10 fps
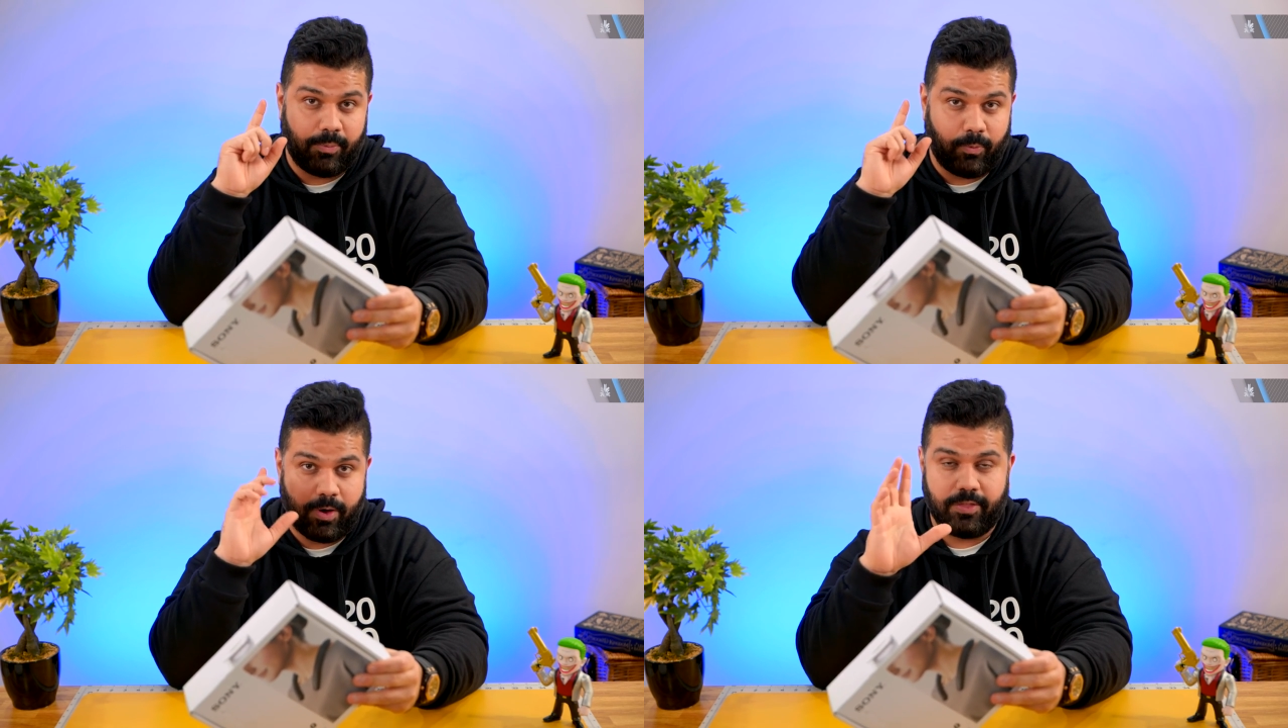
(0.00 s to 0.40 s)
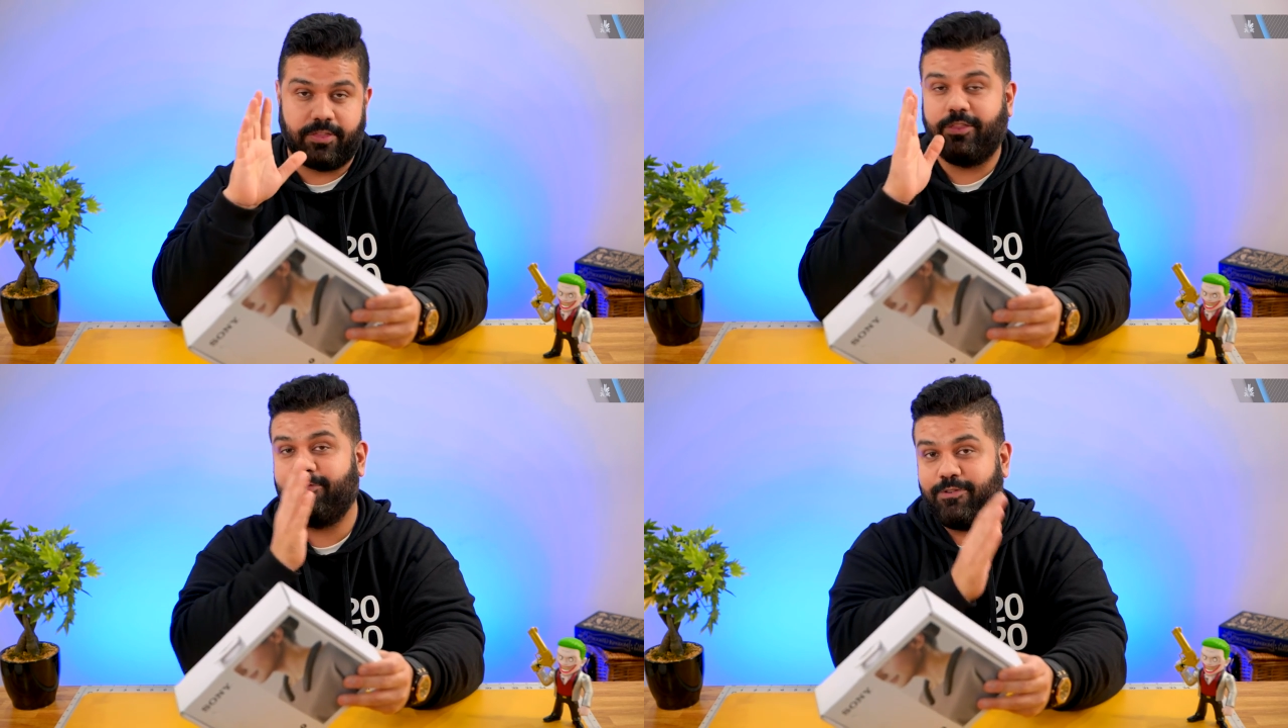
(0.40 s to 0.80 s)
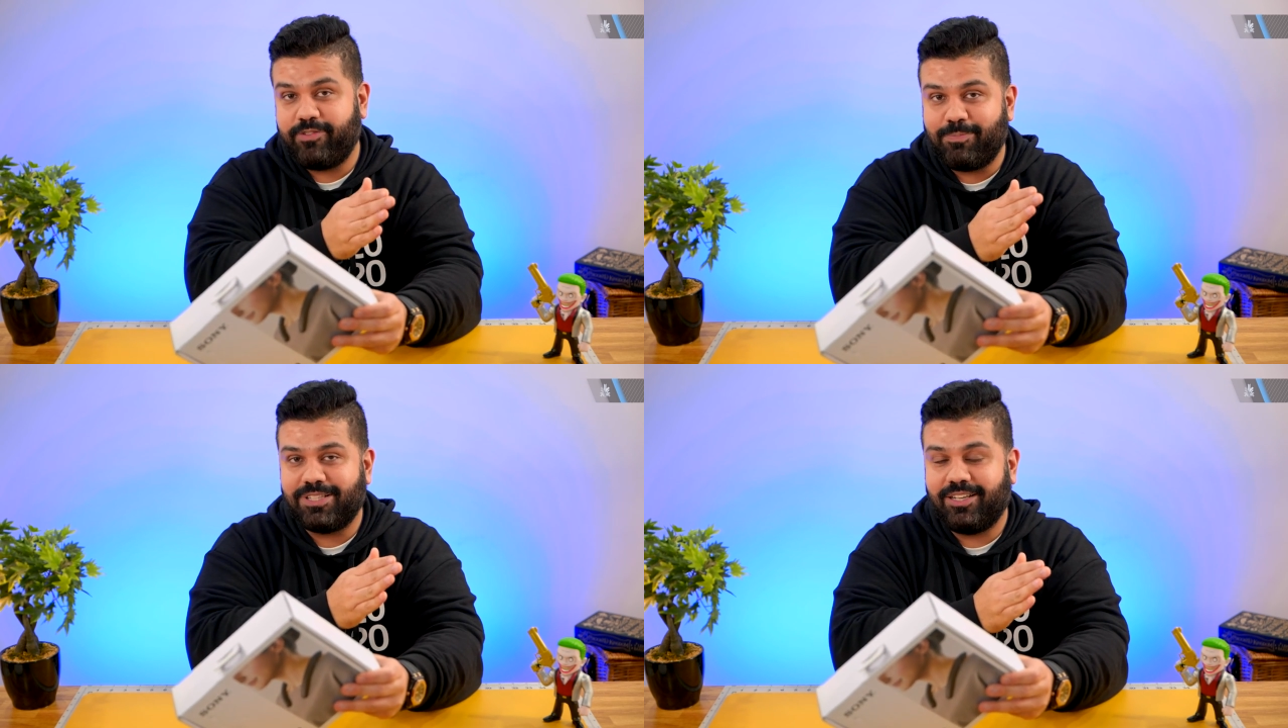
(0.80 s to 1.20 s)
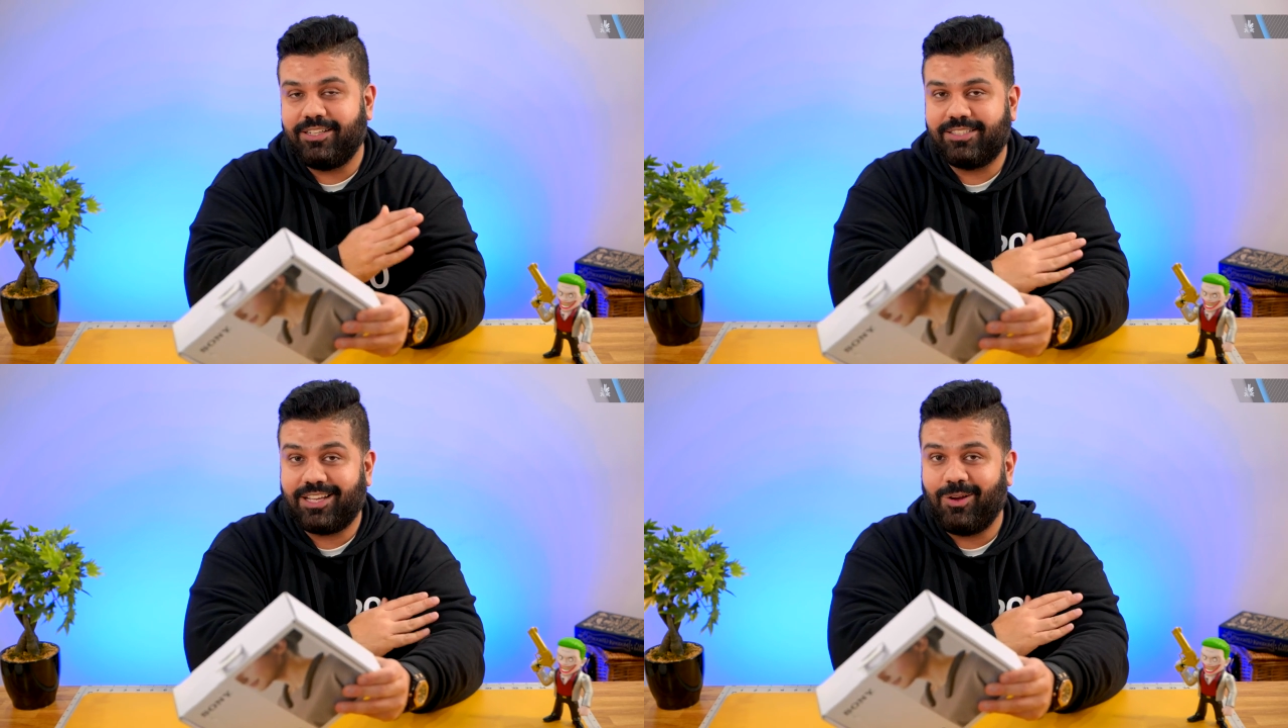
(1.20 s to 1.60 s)
worth the 50%
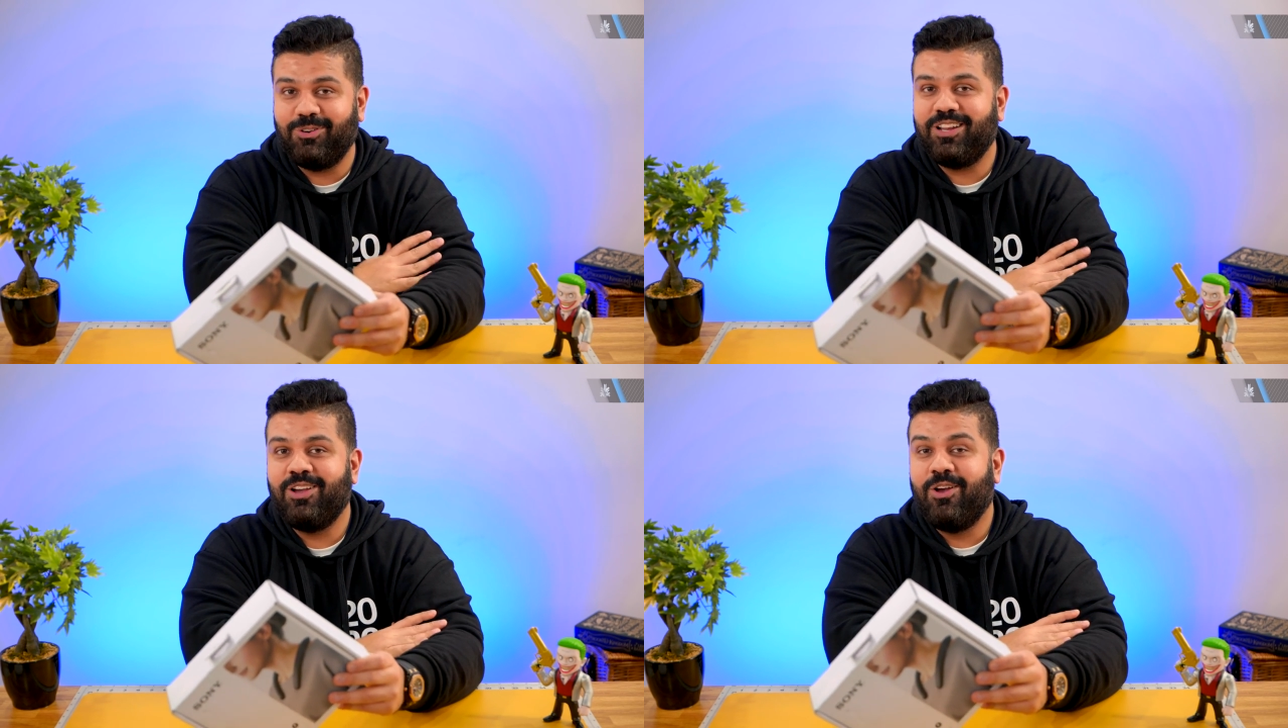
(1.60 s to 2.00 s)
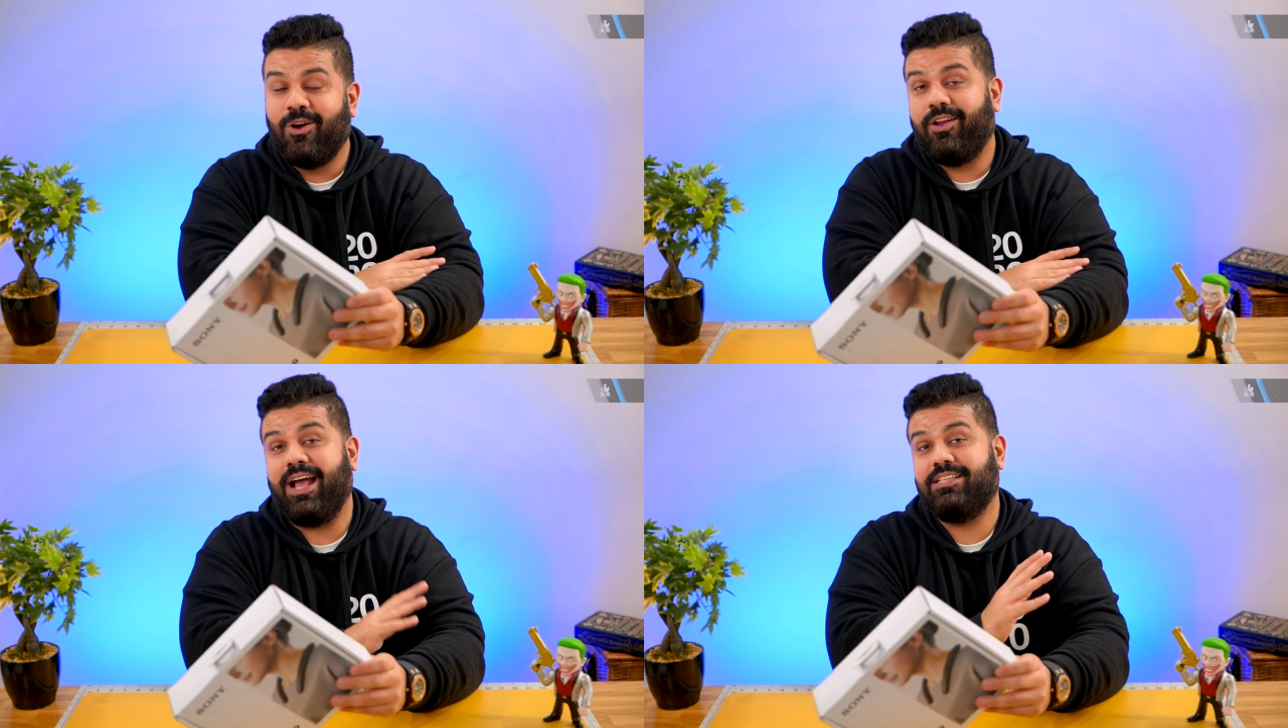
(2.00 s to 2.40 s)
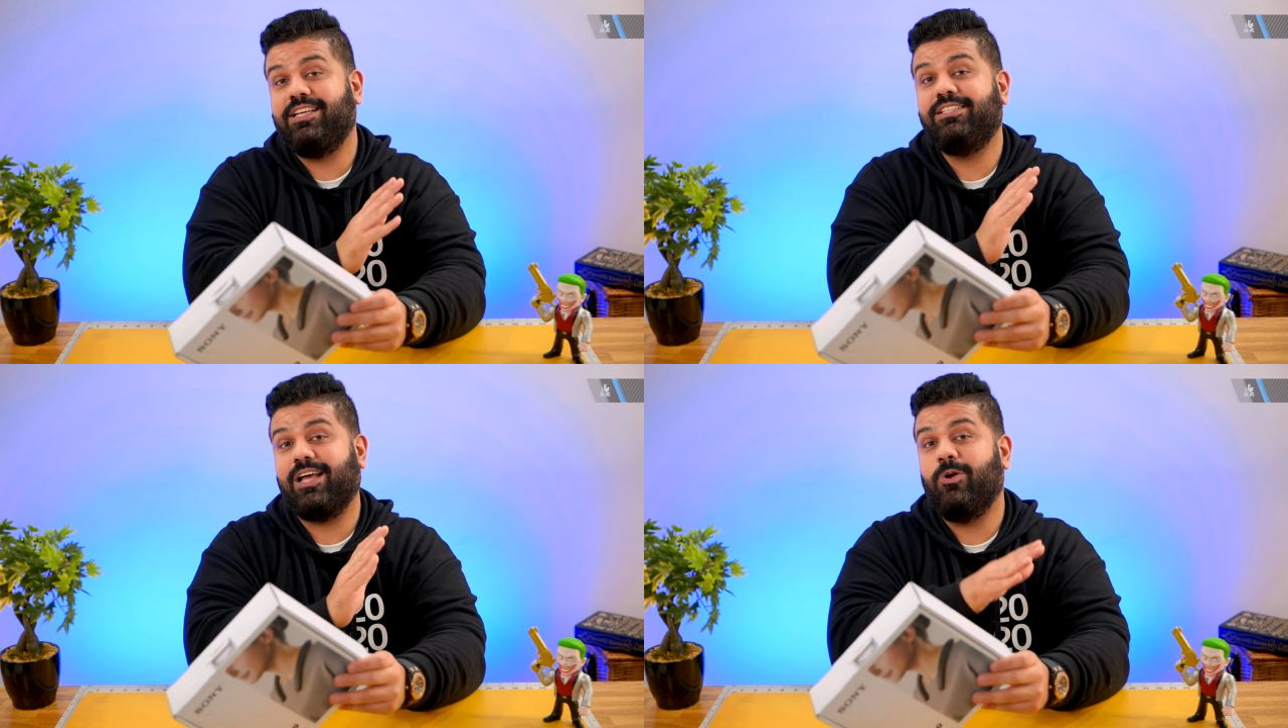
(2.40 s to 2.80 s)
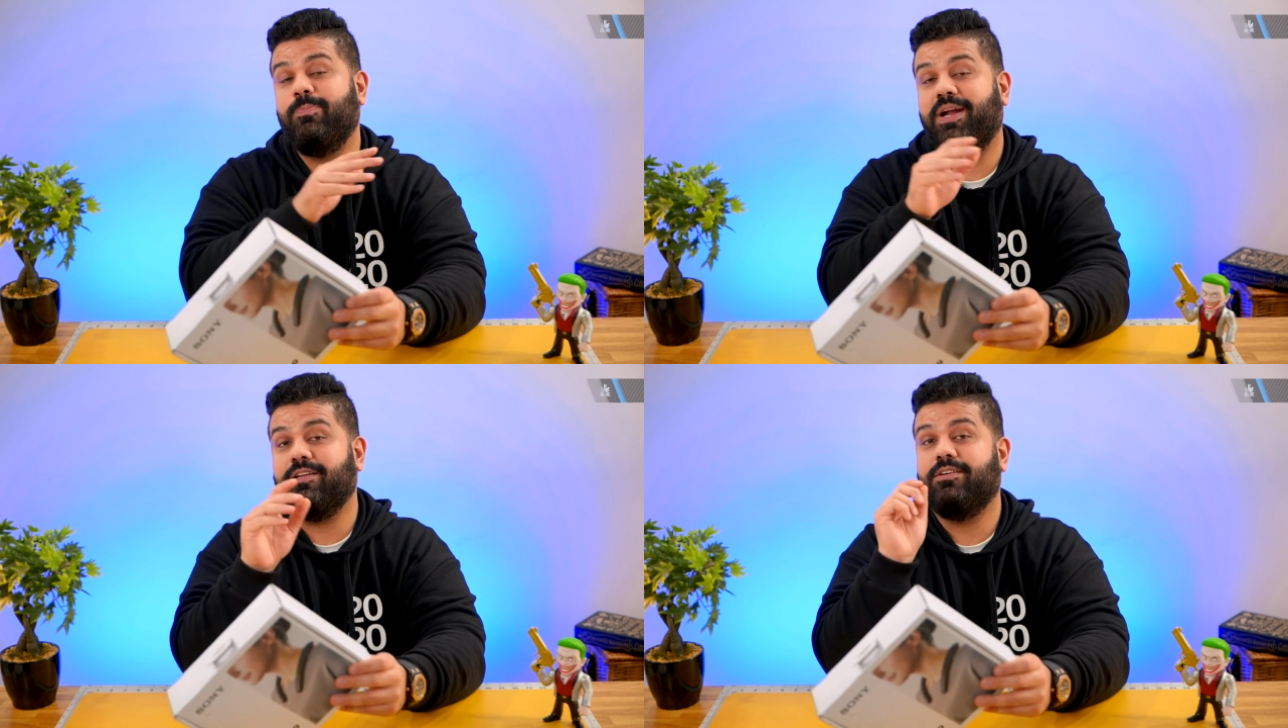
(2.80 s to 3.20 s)
discount or actually sound
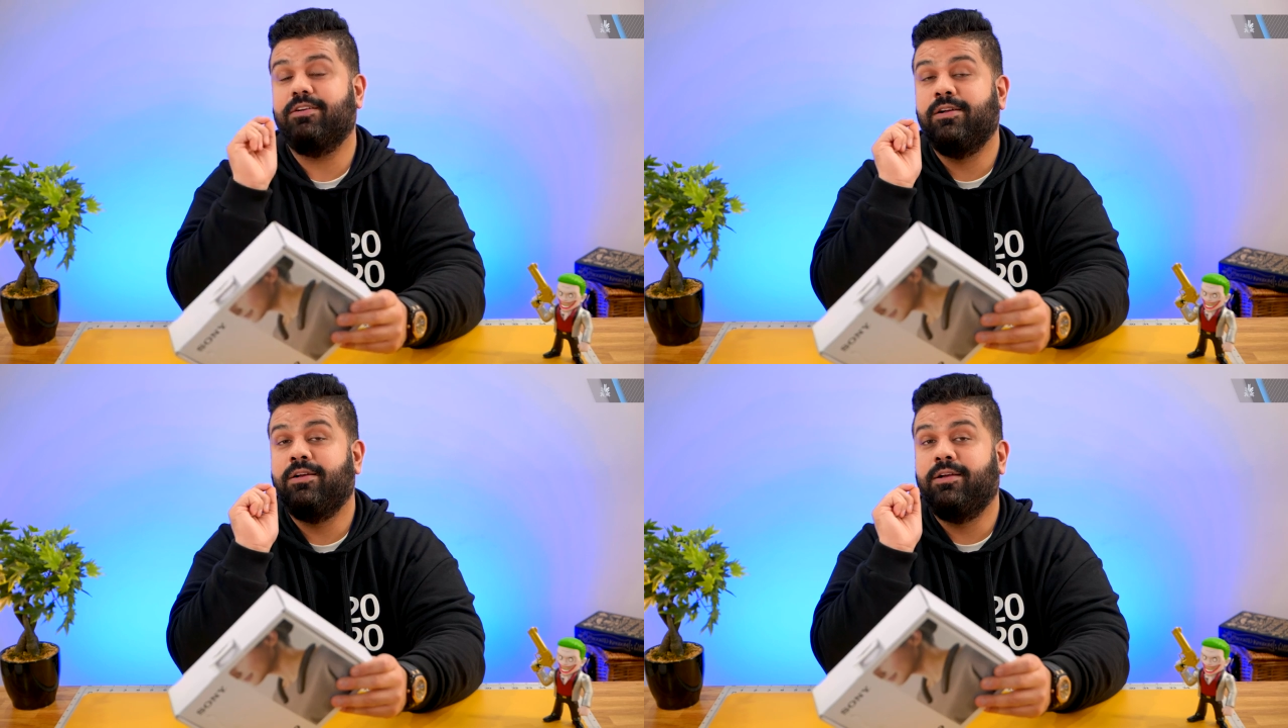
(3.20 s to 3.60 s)
better